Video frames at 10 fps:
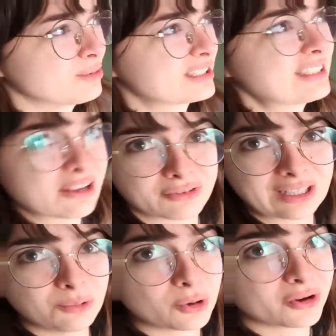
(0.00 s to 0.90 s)
was
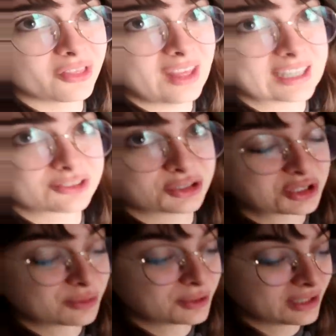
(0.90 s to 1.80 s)
definitely worth the extra
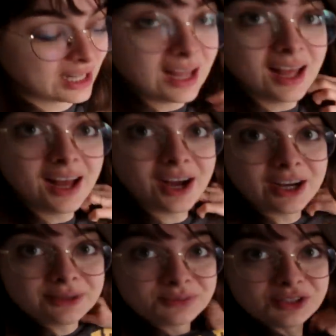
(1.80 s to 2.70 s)
trouble
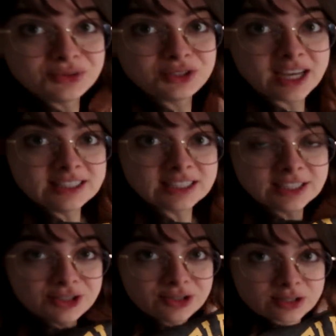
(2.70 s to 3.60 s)
to change it
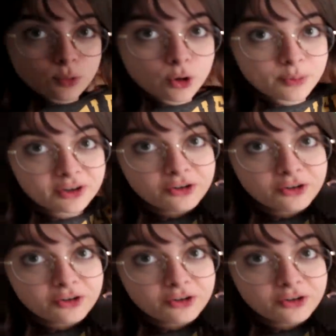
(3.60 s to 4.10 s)
into this warmer